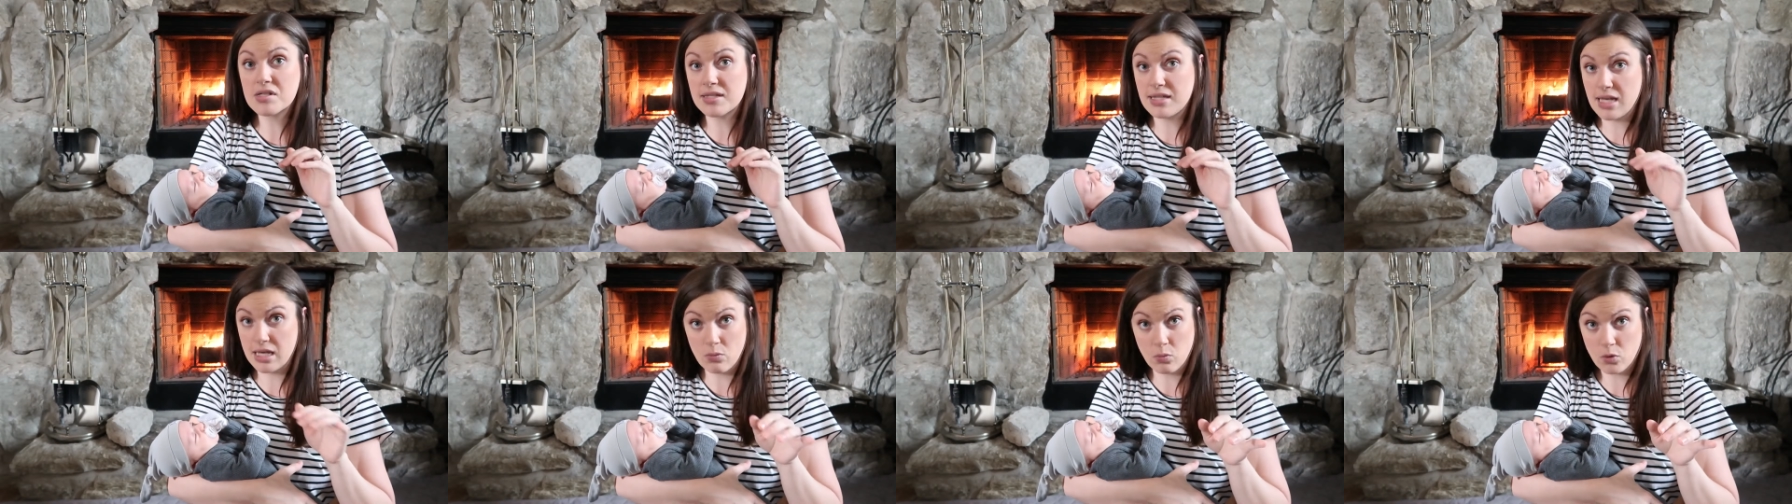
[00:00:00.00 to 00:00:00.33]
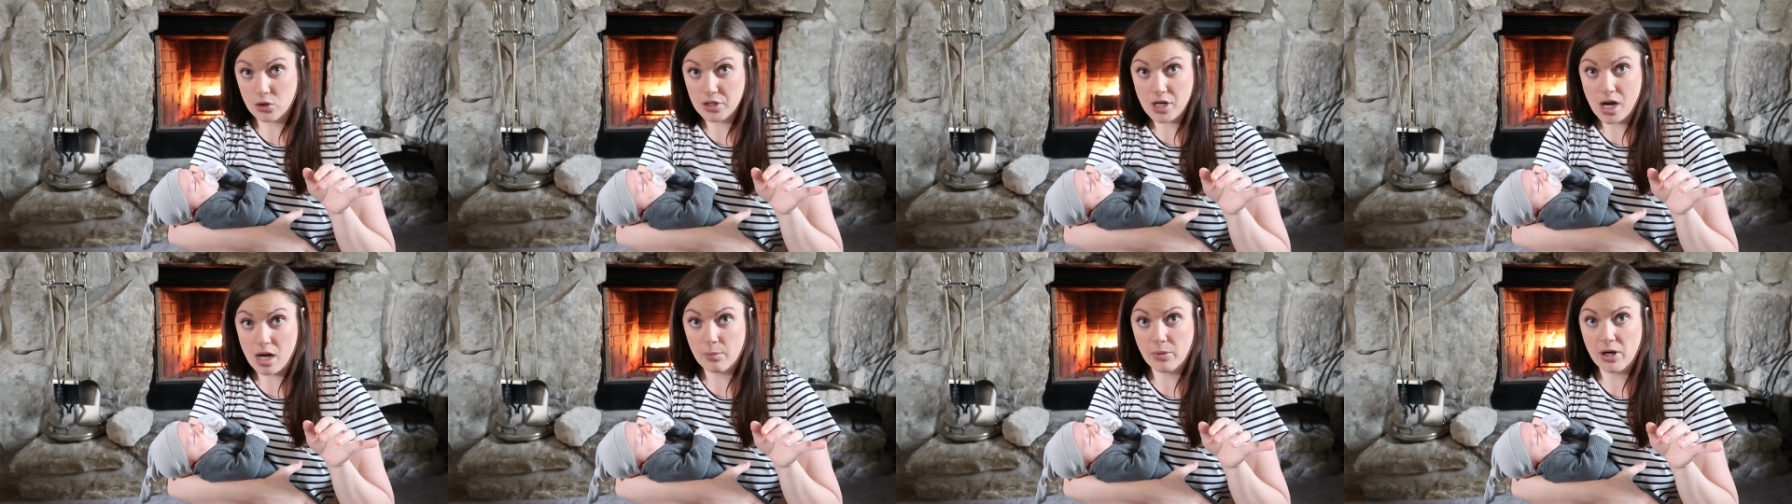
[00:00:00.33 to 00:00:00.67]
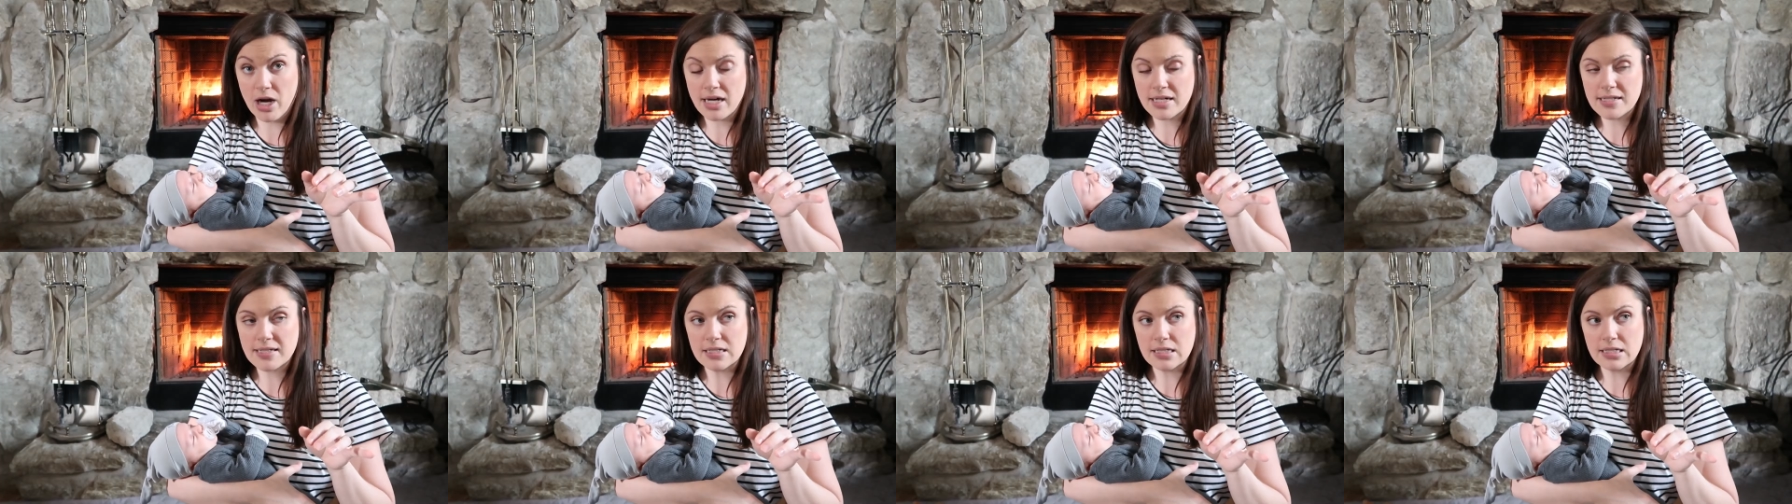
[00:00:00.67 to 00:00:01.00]
they were not
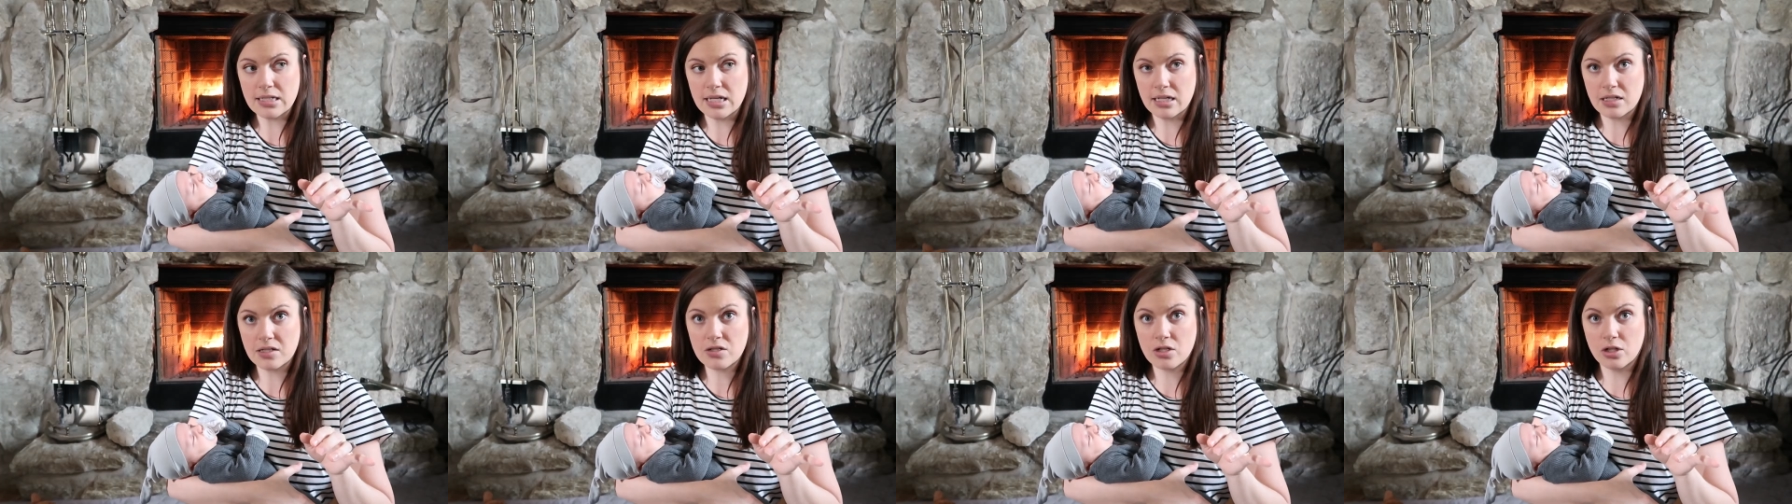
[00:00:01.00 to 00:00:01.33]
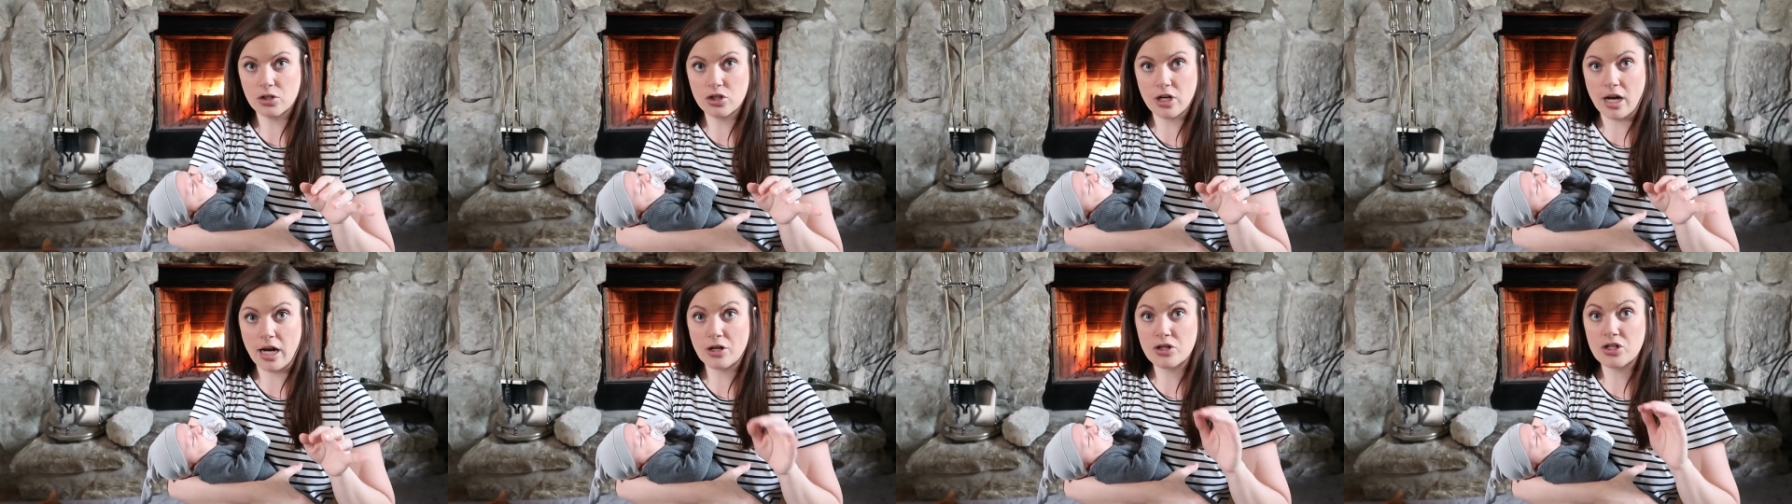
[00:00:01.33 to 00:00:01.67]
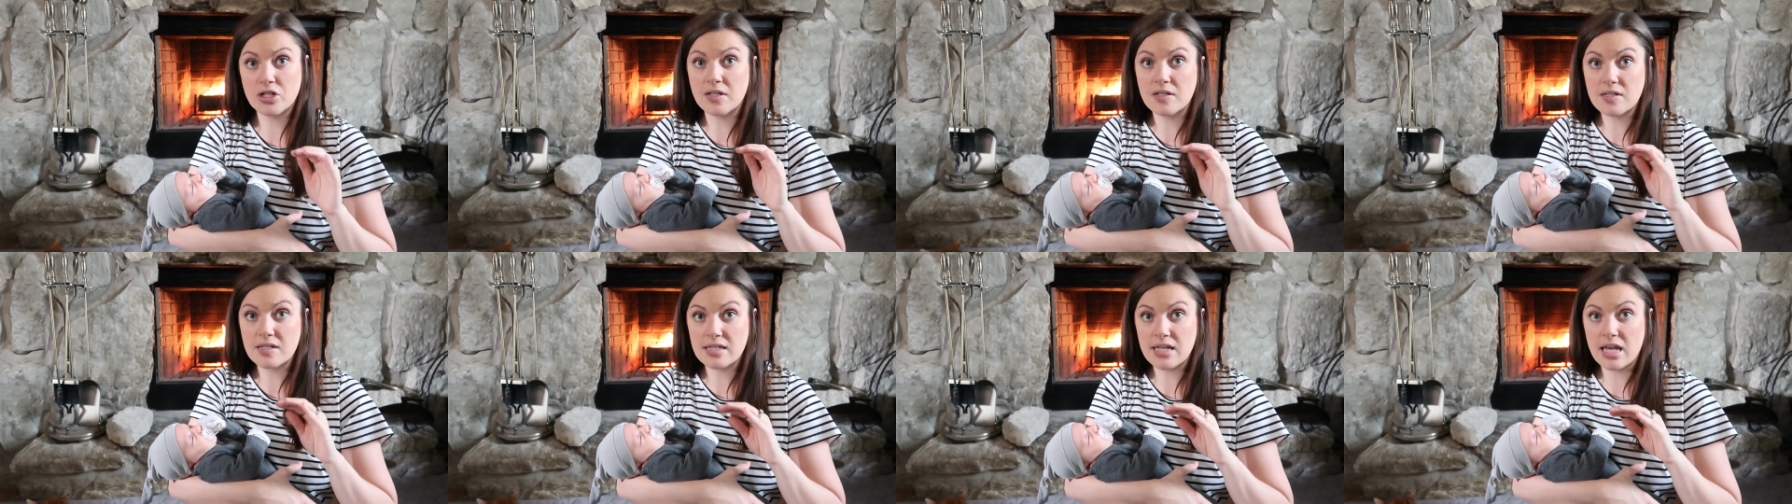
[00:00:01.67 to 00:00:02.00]
Braxton Hicks
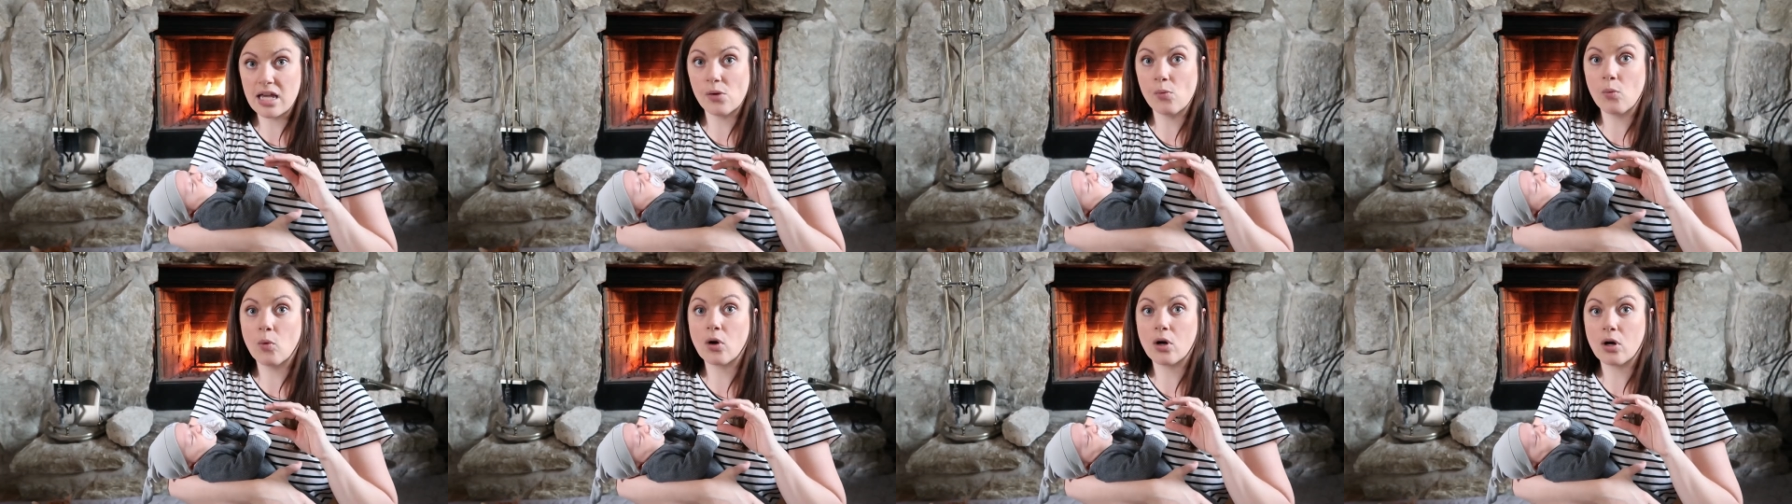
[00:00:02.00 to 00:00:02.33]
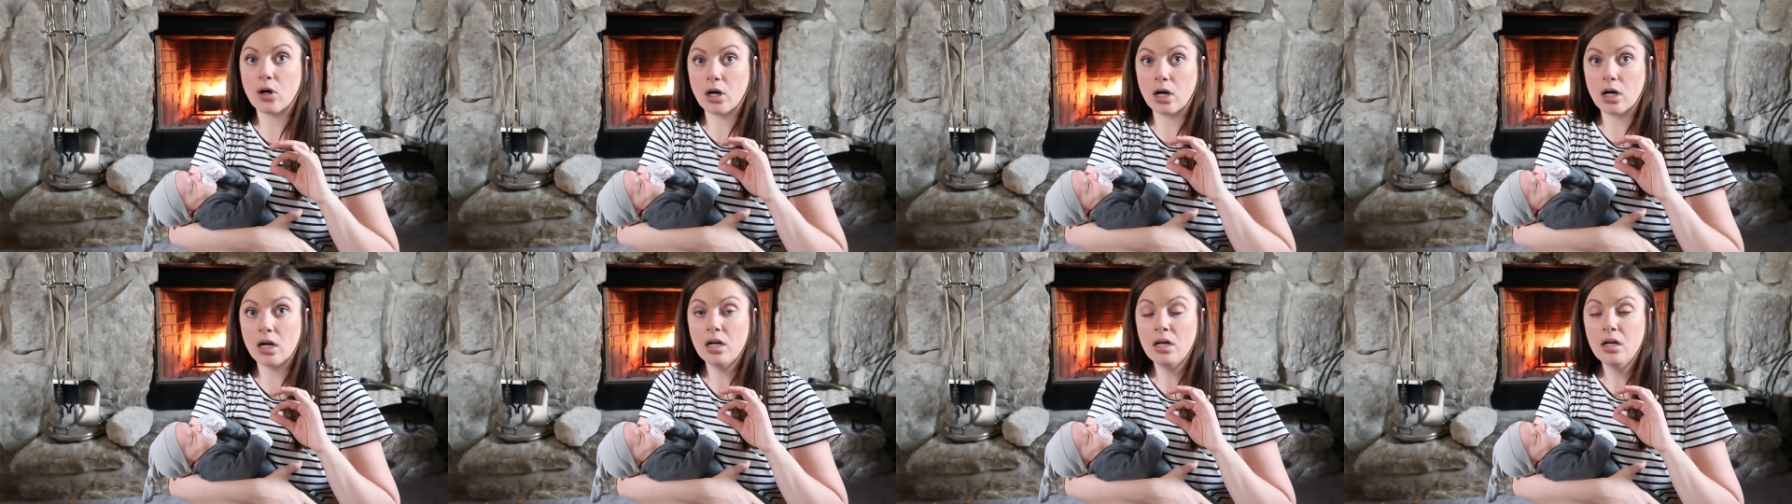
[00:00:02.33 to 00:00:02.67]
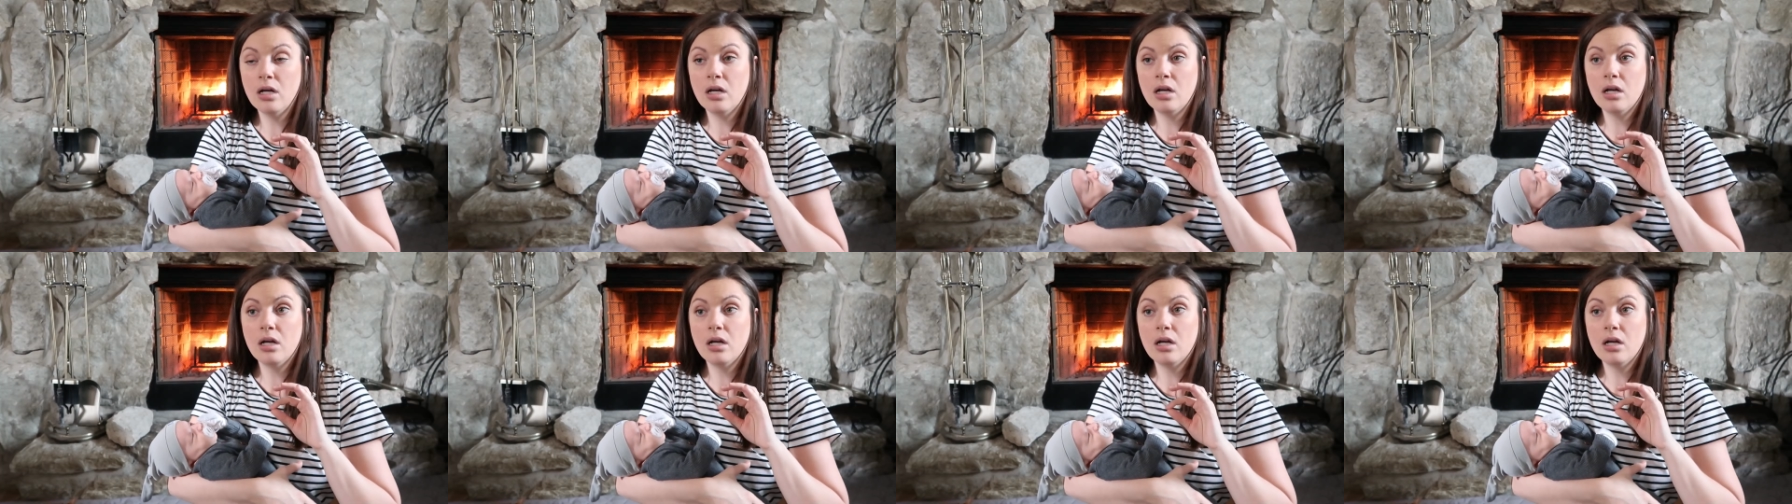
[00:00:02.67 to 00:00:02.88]
contractions. They were